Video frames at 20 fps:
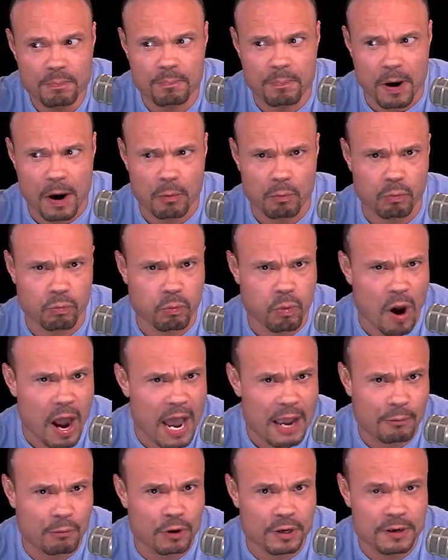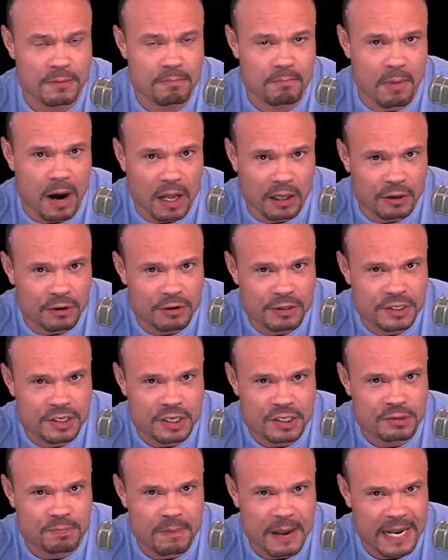But why wouldn't Mueller
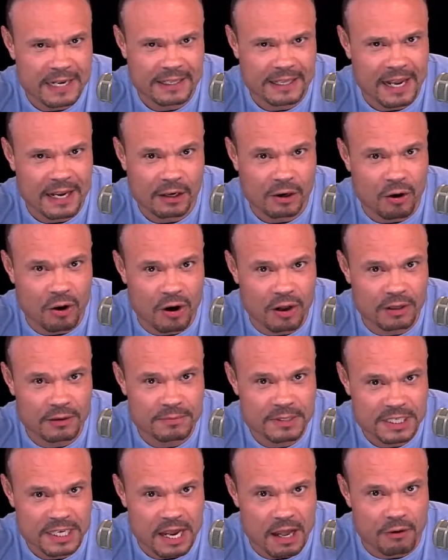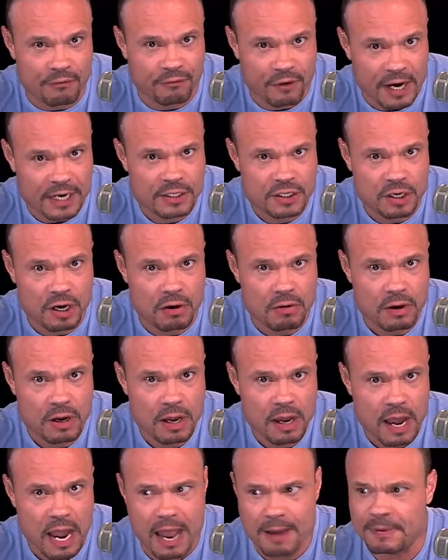just make that call himself, right, Joe?
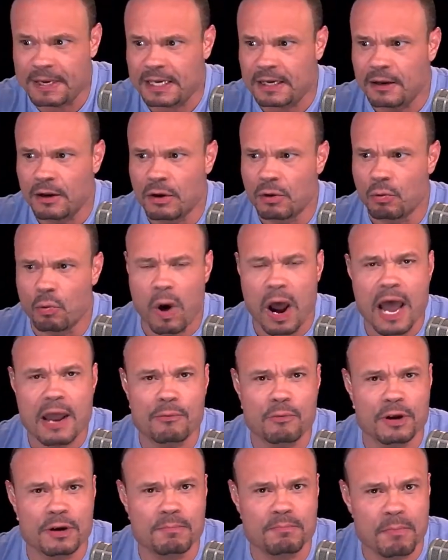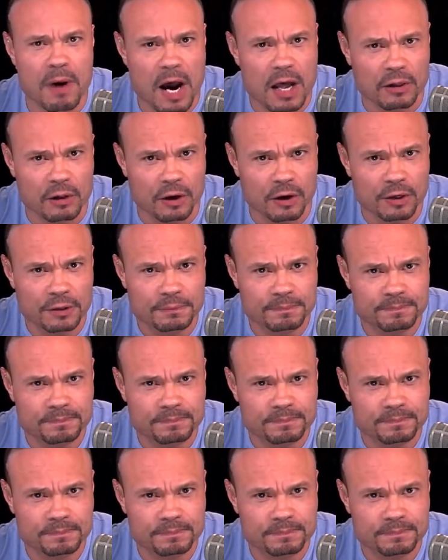I mean, why would Mueller?